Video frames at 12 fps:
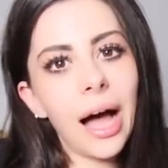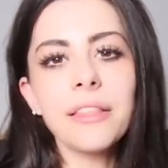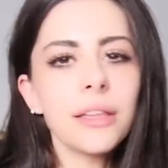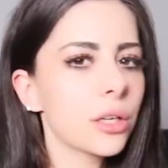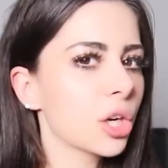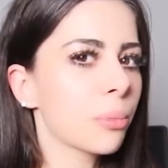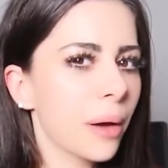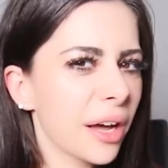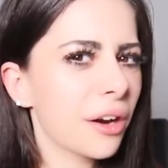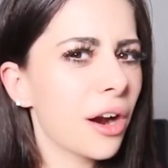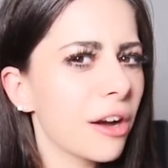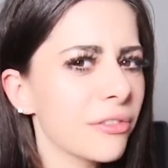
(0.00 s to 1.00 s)
I think you're
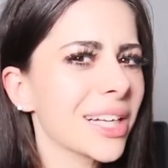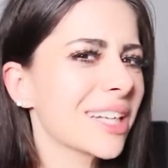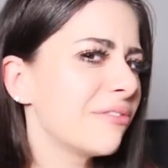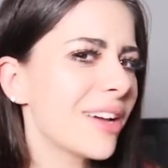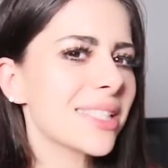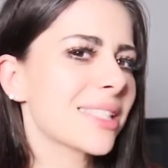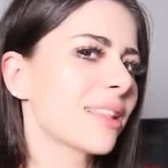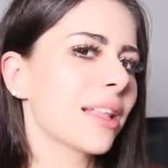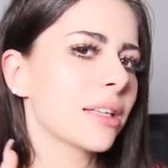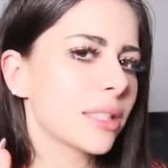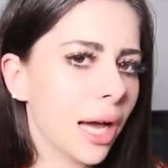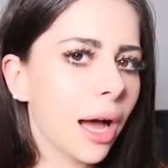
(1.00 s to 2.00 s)
better off like investing
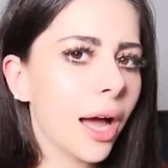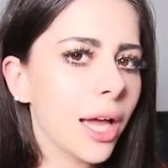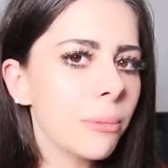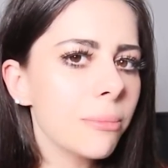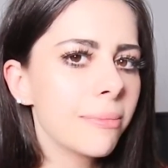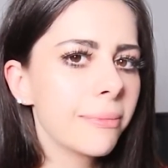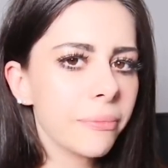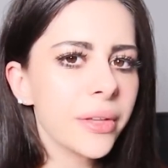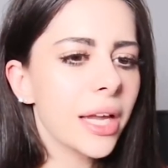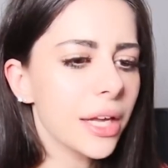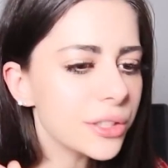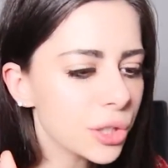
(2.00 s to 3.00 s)
that time
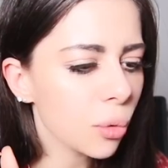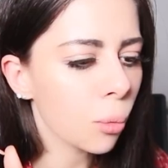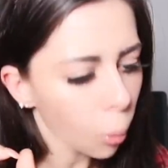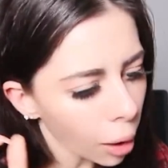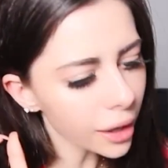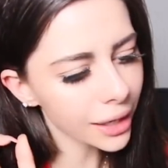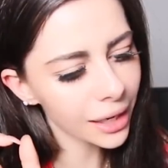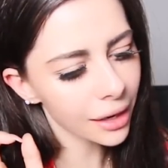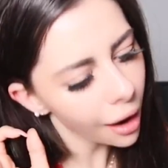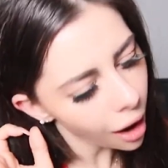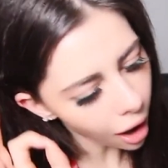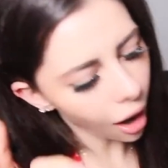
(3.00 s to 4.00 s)
into
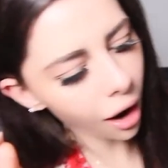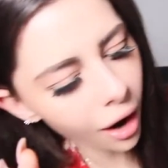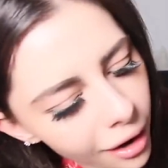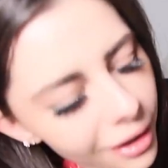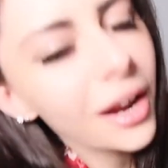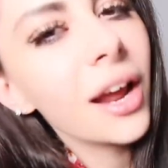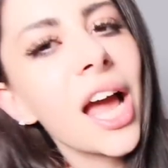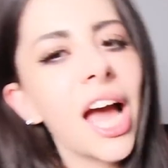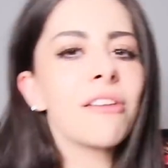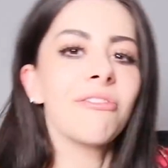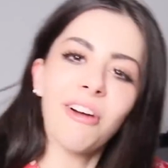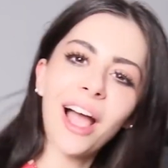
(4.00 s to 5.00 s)
working hard
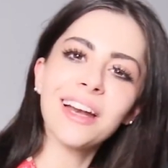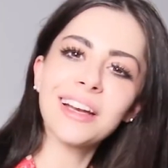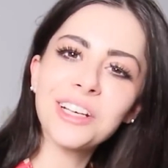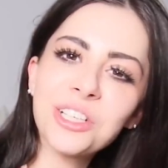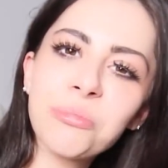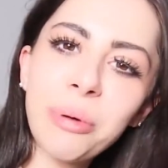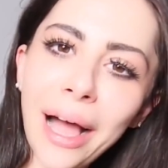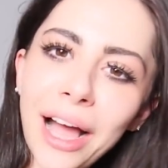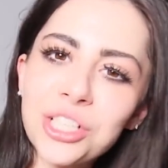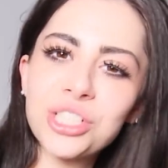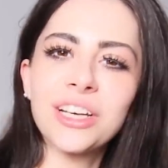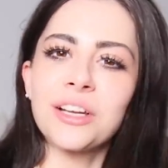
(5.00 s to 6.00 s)
and finding your
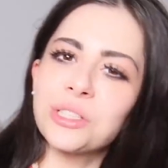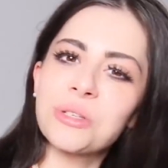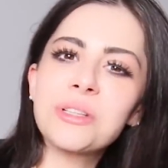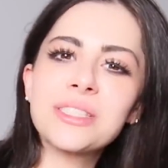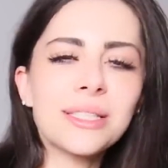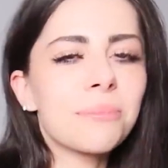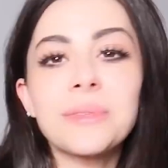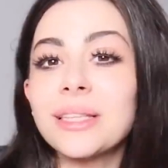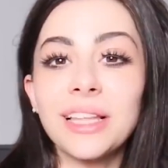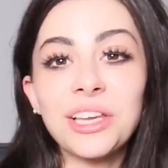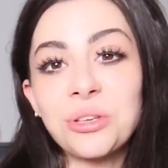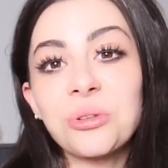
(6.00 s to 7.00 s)
passion and doing
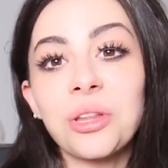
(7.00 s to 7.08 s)
something that you